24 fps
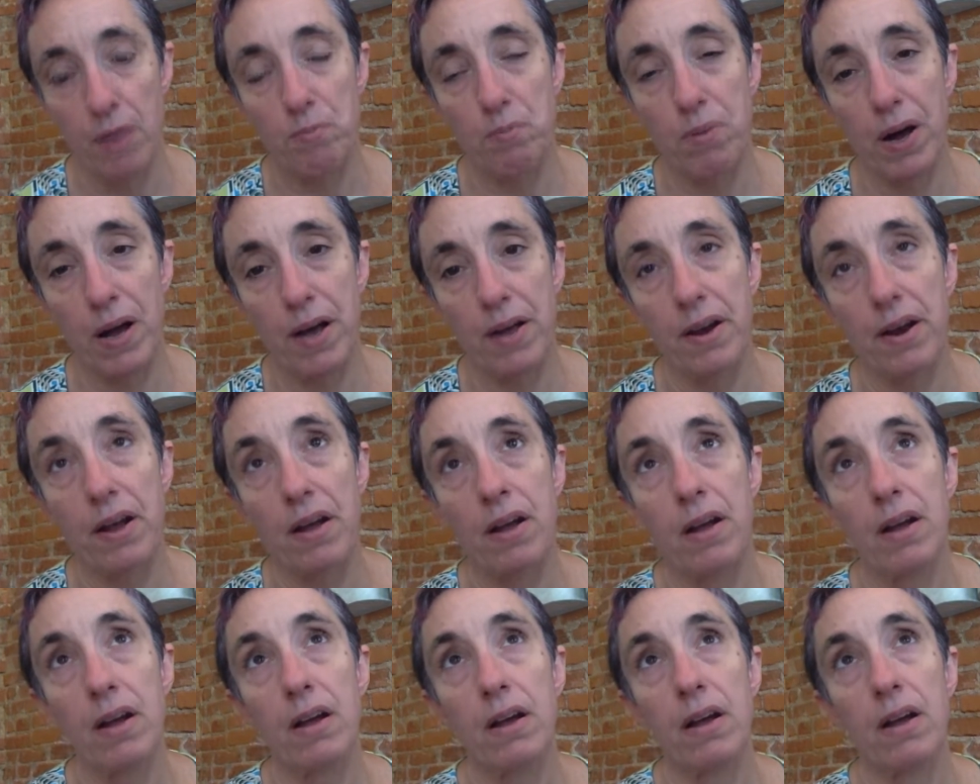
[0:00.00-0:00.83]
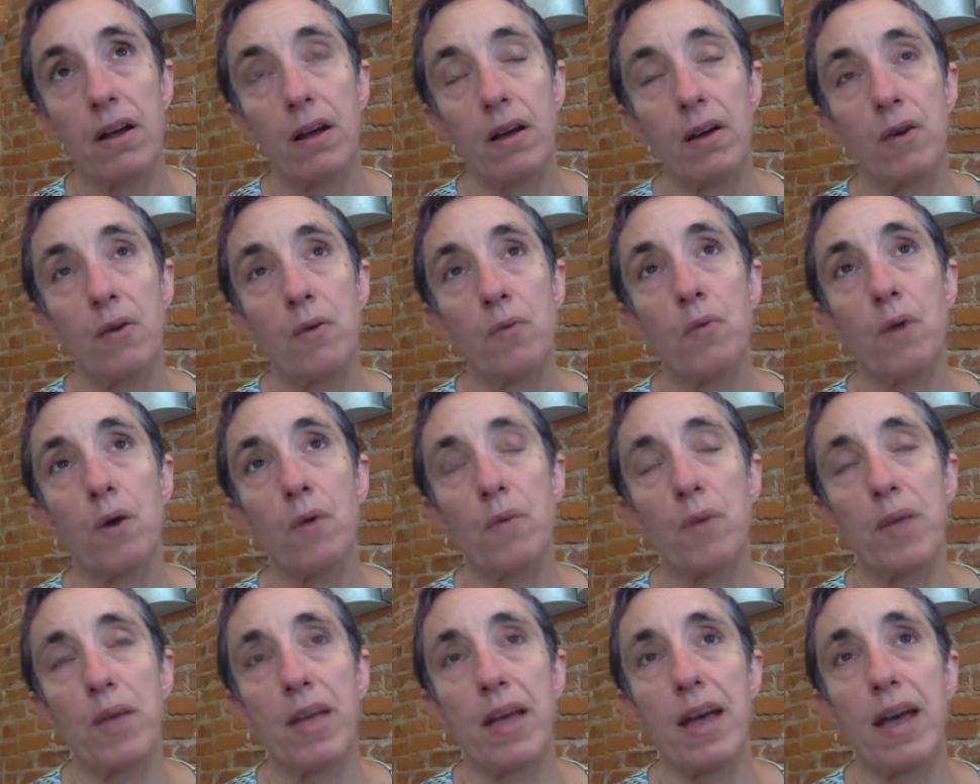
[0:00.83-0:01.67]
but what
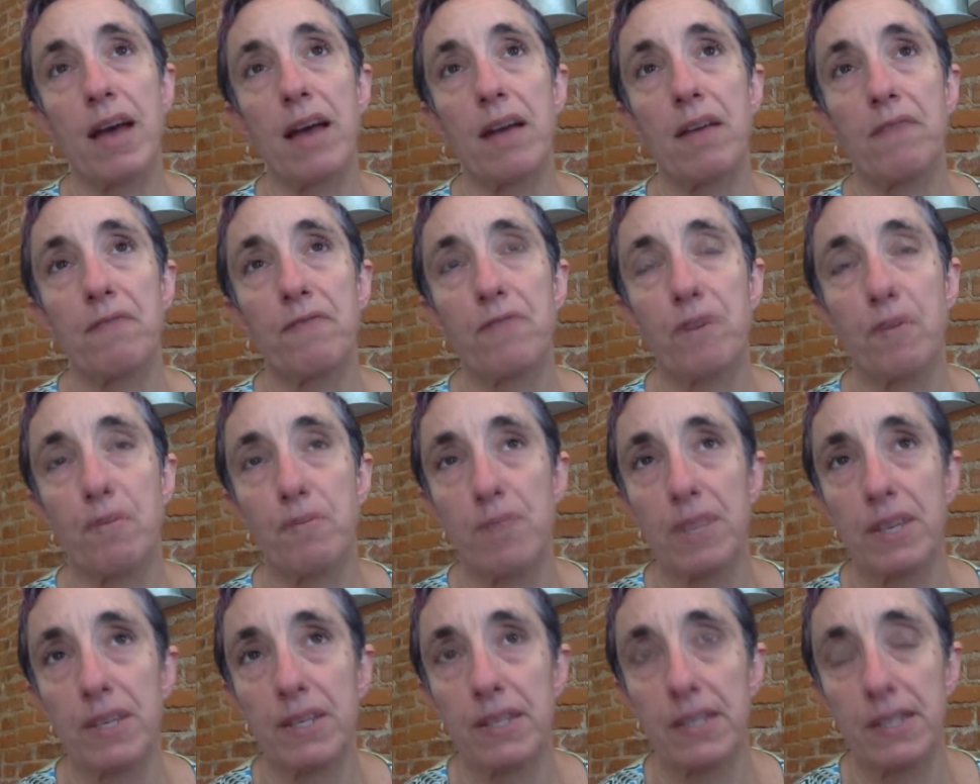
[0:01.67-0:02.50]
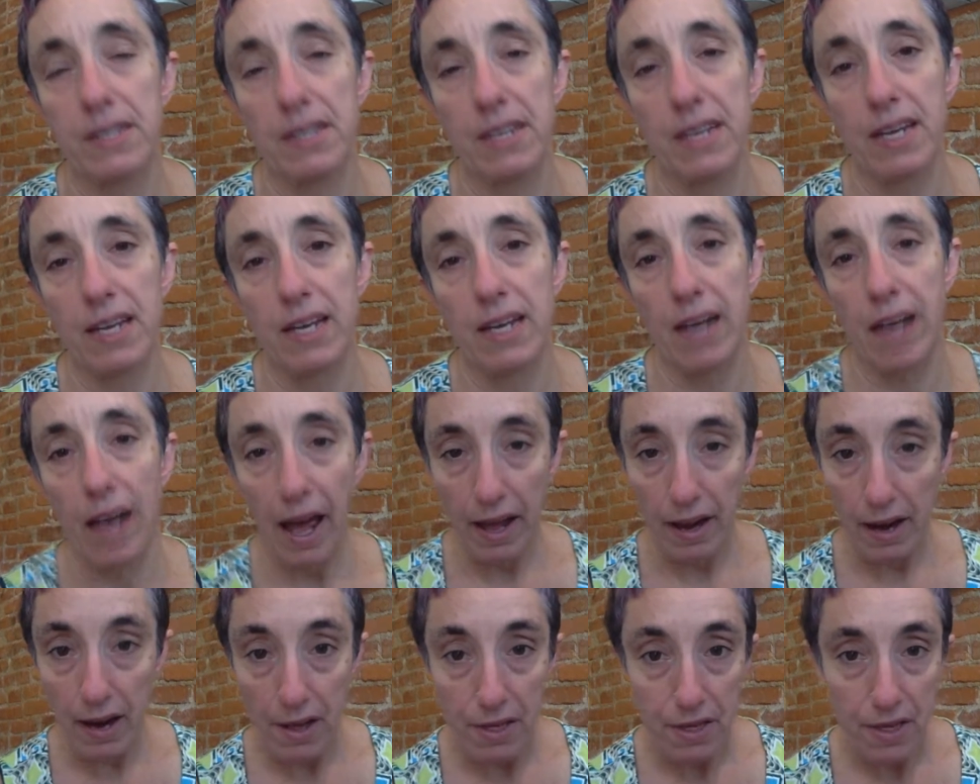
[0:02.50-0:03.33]
we get from this scene,
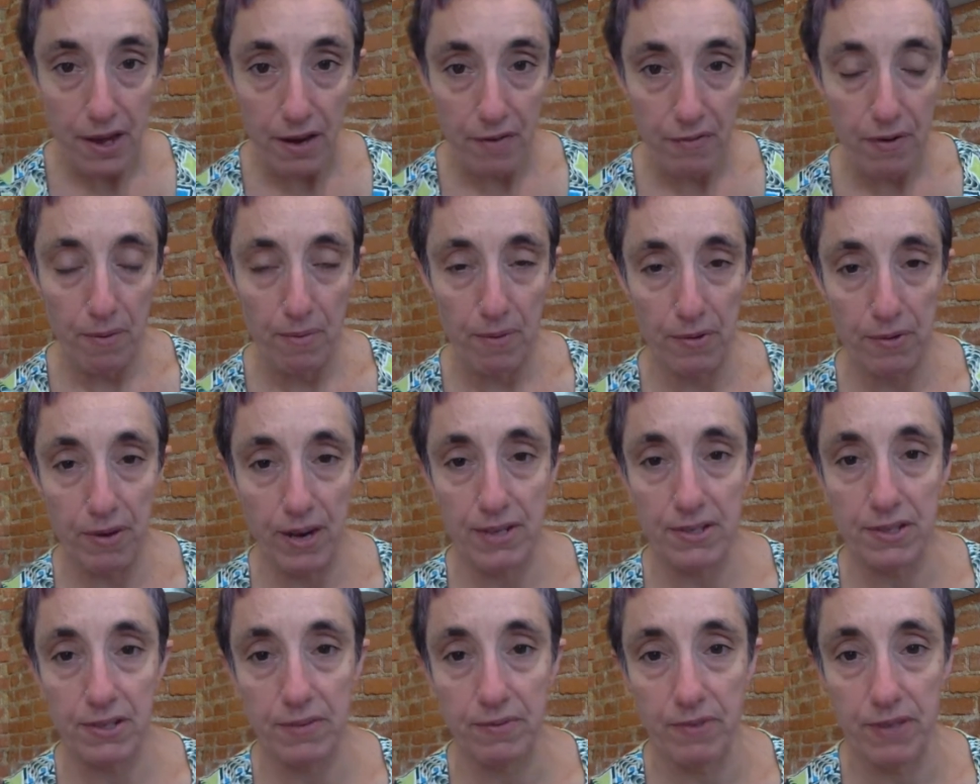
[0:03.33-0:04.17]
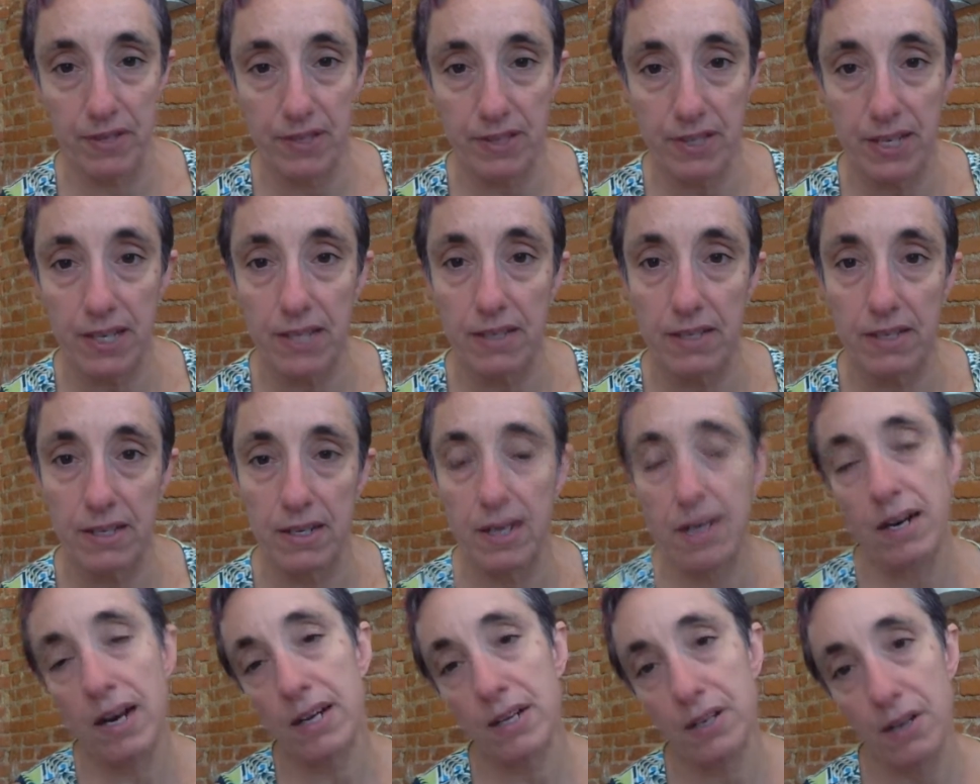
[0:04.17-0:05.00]
and I think from the rest of the season,
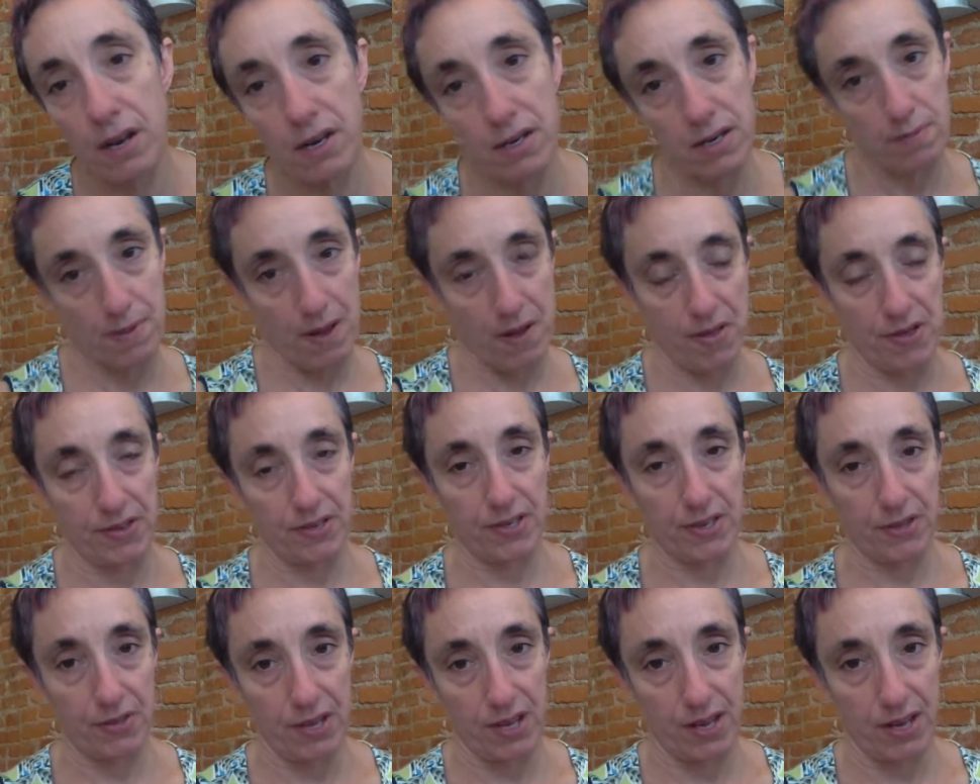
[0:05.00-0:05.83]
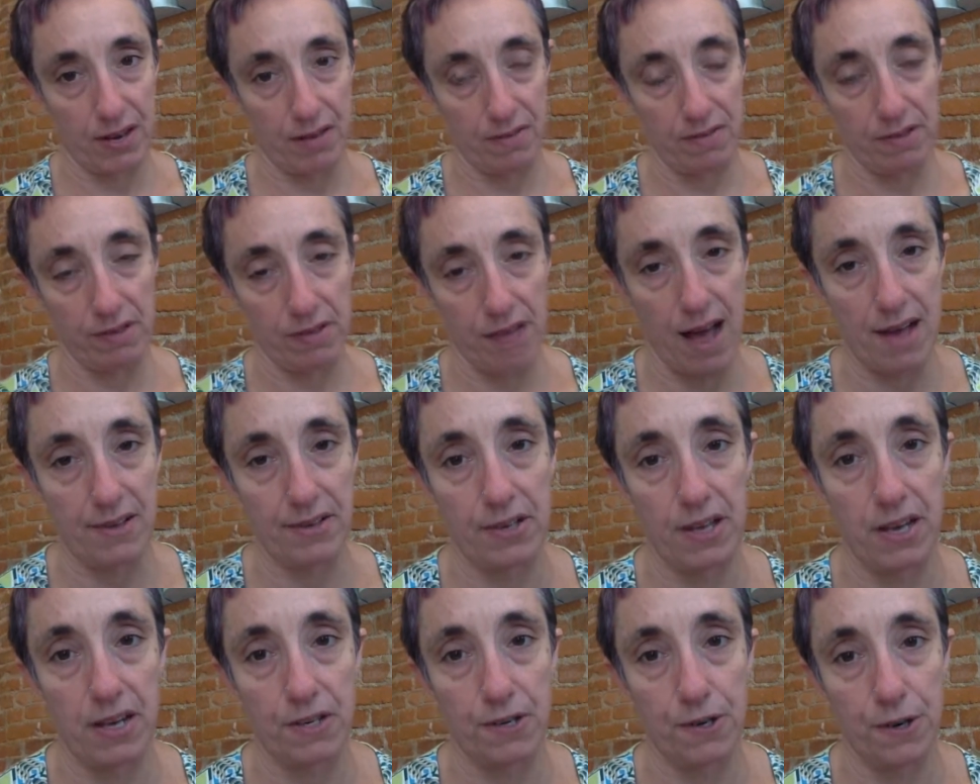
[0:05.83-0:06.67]
and I talked about this at the end of the
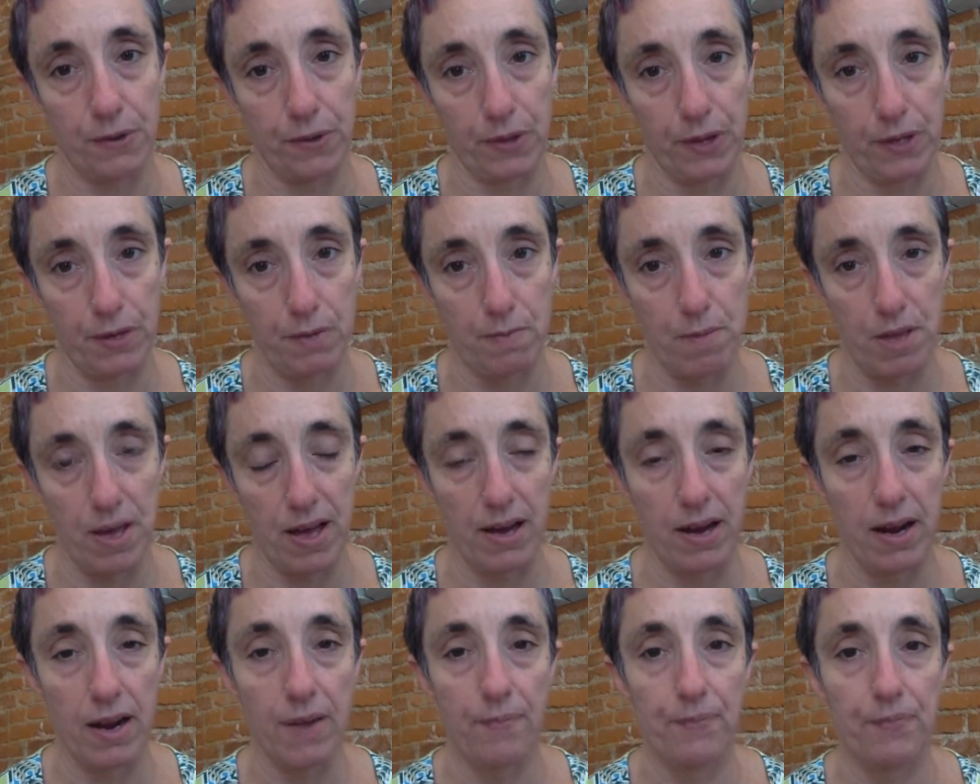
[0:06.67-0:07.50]
last lecture a little bit,